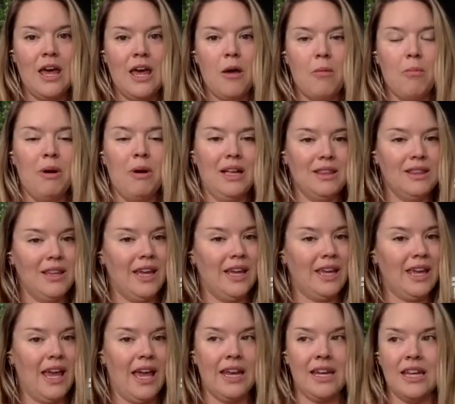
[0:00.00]
But like
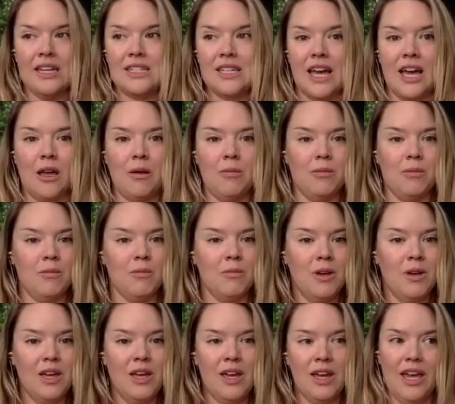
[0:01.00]
anytime,
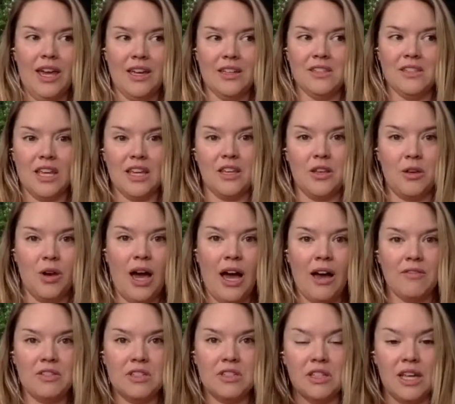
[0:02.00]
it's like you
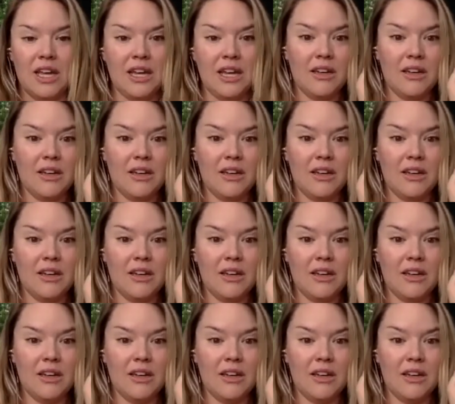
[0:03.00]
have to like,